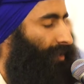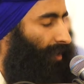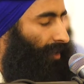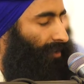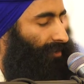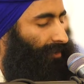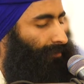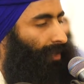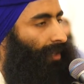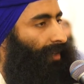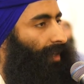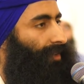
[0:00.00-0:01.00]
ask
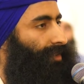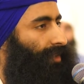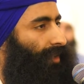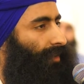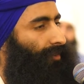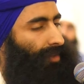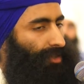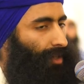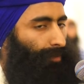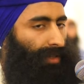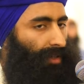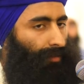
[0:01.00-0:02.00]
Maharaji. And the
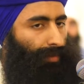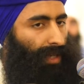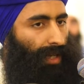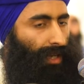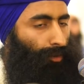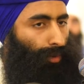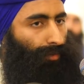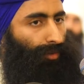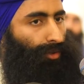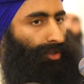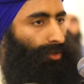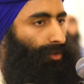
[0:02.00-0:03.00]
Shabad can be any one of
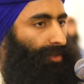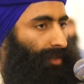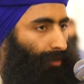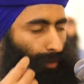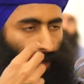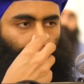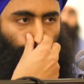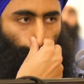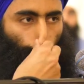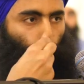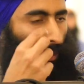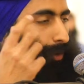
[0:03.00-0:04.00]
your choosing, whatever you
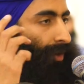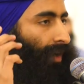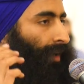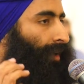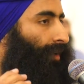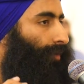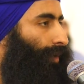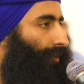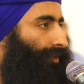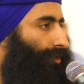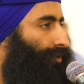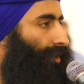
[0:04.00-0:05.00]
know,
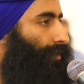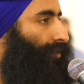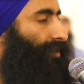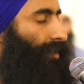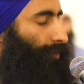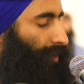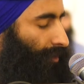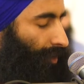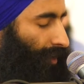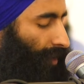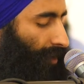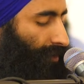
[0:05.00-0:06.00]
whatever you don't. Sabte
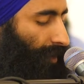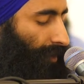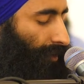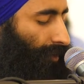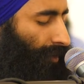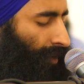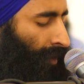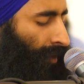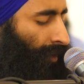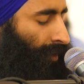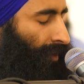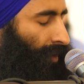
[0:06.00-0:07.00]
vadda Satguru
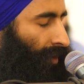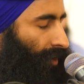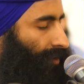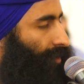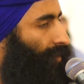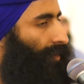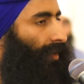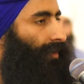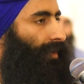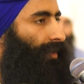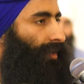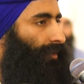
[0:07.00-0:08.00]
Nanak, jin kal
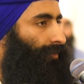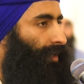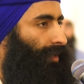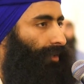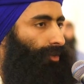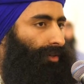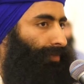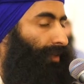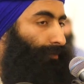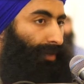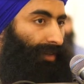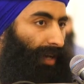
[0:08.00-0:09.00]
rakhi meri. You could
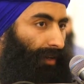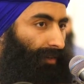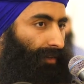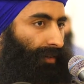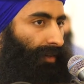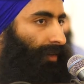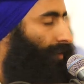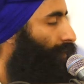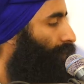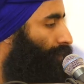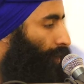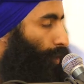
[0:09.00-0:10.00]
begin with that.
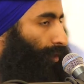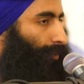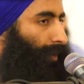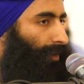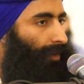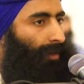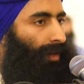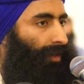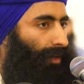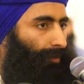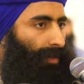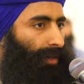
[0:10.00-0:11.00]
Dandod Mandan
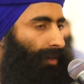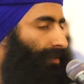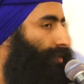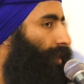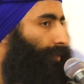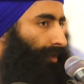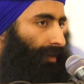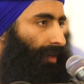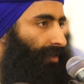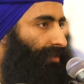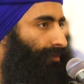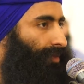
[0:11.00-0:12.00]
Anakbar, Sarva
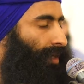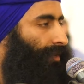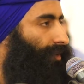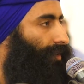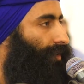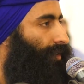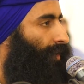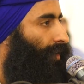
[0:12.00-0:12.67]
Kala Samrat,